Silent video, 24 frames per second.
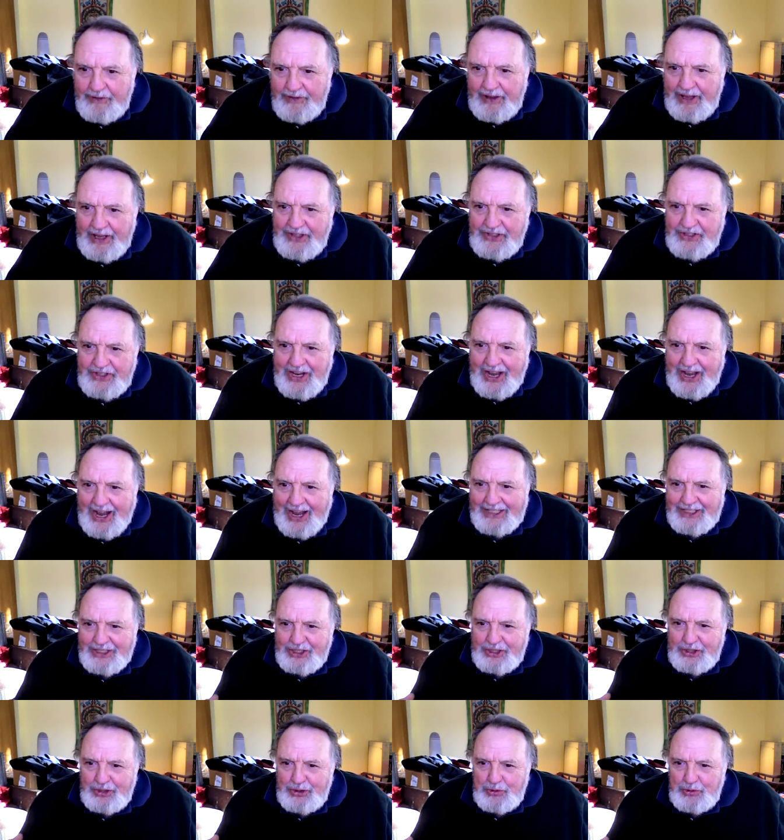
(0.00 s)
has got
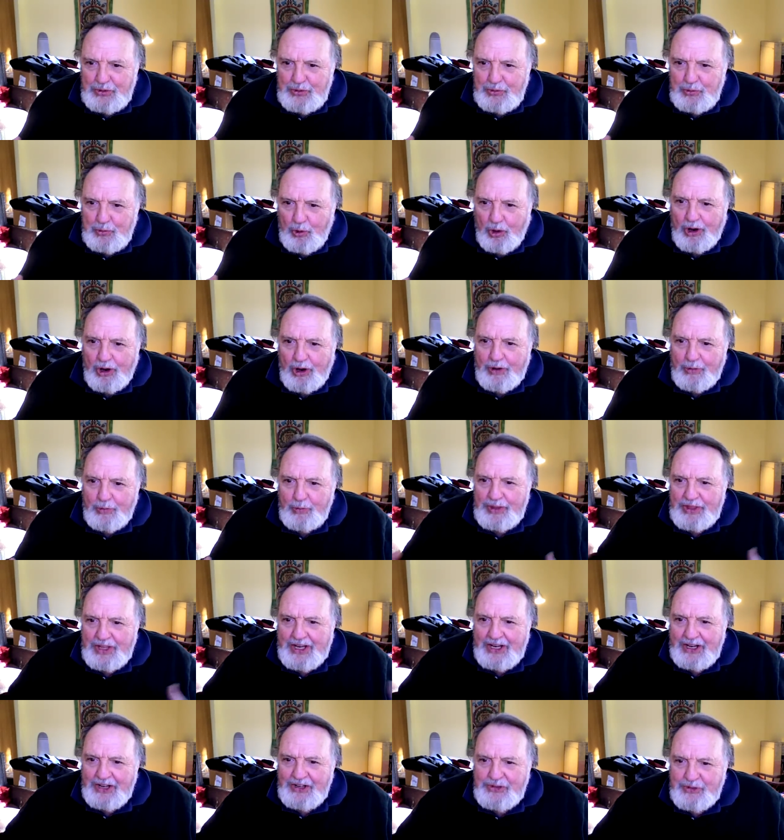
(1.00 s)
to work with the
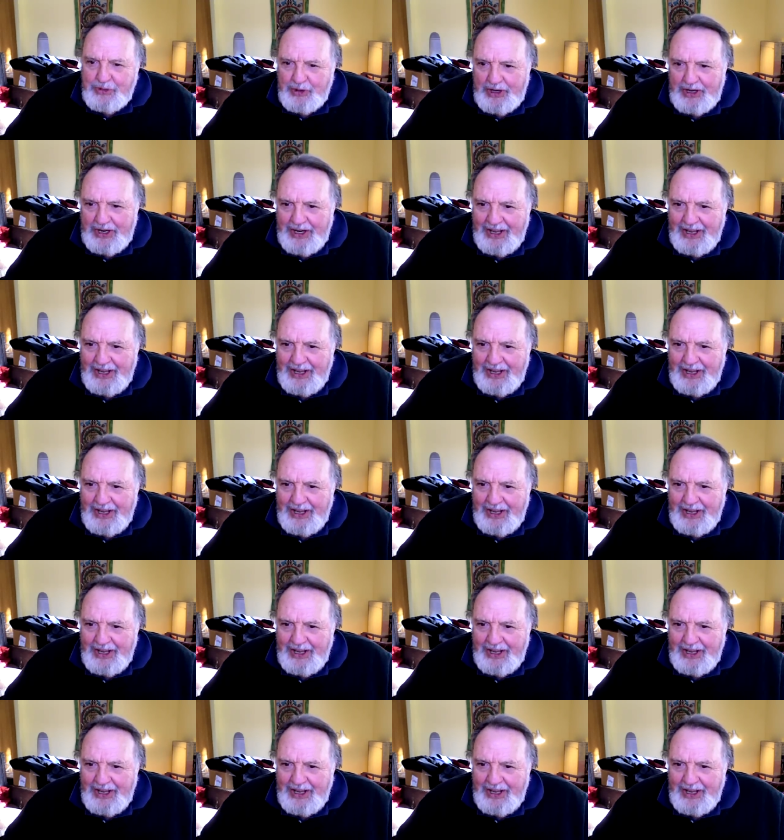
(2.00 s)
country.